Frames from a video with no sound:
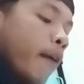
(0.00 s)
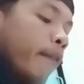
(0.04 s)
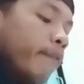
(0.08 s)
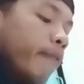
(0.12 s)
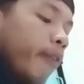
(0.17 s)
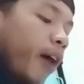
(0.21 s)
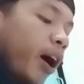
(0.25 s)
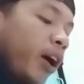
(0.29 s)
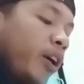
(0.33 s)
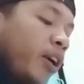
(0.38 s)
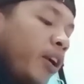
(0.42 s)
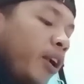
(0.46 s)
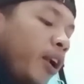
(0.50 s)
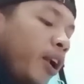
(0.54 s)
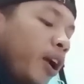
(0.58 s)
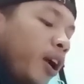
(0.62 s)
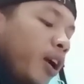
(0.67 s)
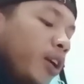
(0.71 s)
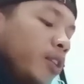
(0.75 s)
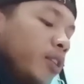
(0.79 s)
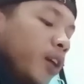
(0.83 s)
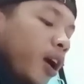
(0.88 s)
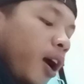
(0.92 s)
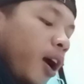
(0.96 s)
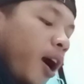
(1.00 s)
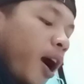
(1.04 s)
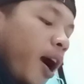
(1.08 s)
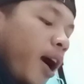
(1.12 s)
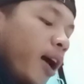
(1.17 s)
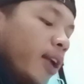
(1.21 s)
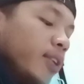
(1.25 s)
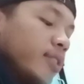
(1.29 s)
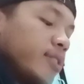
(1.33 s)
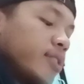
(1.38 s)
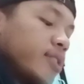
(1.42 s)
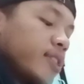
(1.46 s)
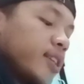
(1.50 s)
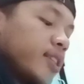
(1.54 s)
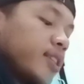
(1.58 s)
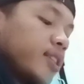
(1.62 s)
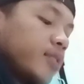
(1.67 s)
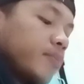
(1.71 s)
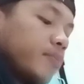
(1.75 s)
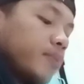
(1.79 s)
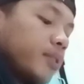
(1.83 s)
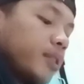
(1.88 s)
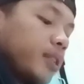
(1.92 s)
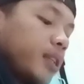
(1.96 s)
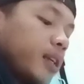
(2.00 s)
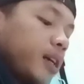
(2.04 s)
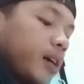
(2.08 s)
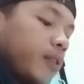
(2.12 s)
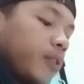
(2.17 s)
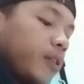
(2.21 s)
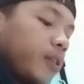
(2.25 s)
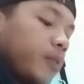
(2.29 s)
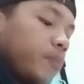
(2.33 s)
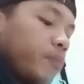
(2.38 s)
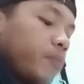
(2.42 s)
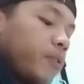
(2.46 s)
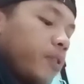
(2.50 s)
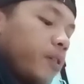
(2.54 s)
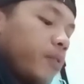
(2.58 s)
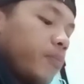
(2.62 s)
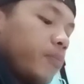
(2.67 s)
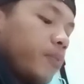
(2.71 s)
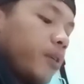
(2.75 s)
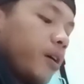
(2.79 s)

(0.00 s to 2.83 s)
verdict and settlement on